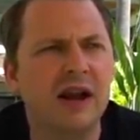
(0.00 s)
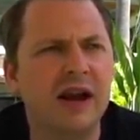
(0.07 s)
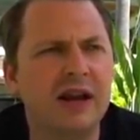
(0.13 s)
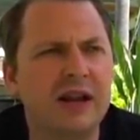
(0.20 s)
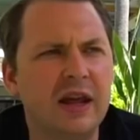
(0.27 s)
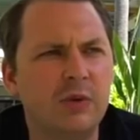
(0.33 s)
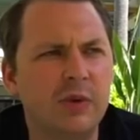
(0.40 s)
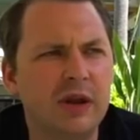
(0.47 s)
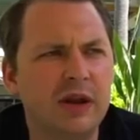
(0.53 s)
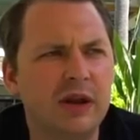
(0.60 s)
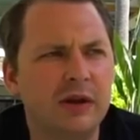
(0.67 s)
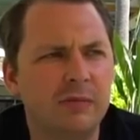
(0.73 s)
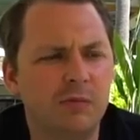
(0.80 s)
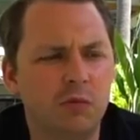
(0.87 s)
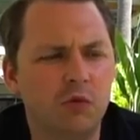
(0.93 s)
And then we
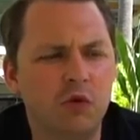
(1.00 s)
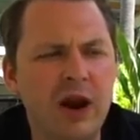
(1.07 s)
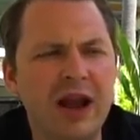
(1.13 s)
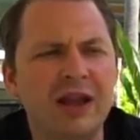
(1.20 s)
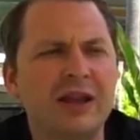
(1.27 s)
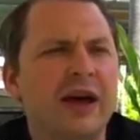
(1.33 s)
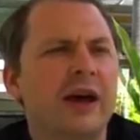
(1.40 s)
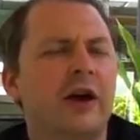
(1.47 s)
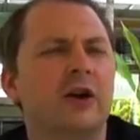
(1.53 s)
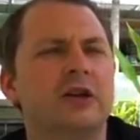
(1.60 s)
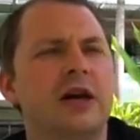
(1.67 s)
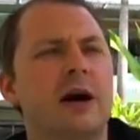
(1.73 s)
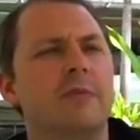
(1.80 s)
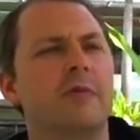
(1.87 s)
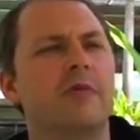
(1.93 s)
ran that on
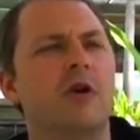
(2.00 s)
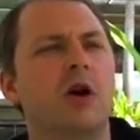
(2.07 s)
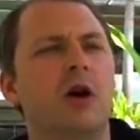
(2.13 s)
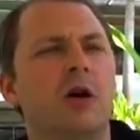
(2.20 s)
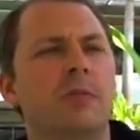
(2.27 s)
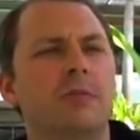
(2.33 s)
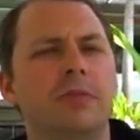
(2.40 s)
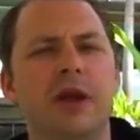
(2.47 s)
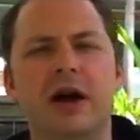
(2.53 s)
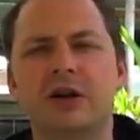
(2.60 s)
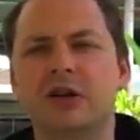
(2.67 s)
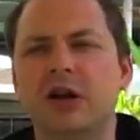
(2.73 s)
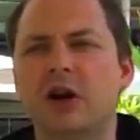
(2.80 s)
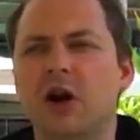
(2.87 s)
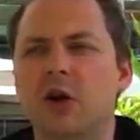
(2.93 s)
top of our
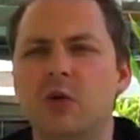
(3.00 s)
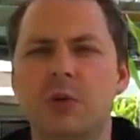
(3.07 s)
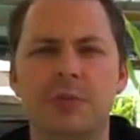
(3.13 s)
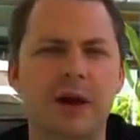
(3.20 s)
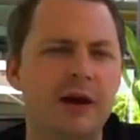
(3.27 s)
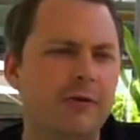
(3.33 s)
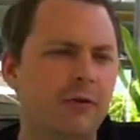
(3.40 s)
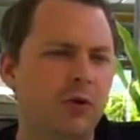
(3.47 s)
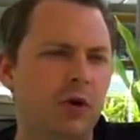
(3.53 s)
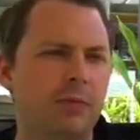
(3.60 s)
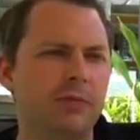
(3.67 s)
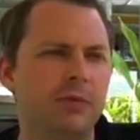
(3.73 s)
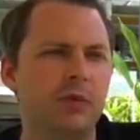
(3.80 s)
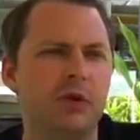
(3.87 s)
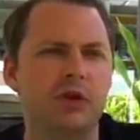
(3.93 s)
blockchain hardware platform,
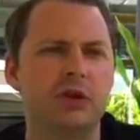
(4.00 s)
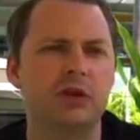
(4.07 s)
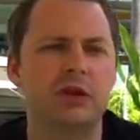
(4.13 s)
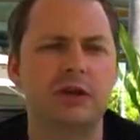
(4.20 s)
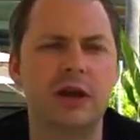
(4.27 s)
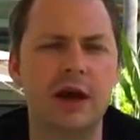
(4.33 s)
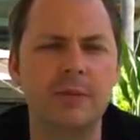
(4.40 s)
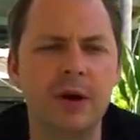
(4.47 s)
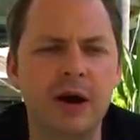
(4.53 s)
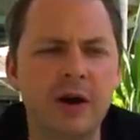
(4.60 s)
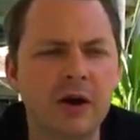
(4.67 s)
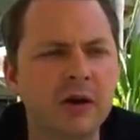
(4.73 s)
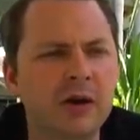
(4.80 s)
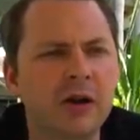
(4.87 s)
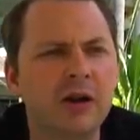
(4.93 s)
which is the
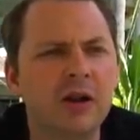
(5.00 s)
Skyminer.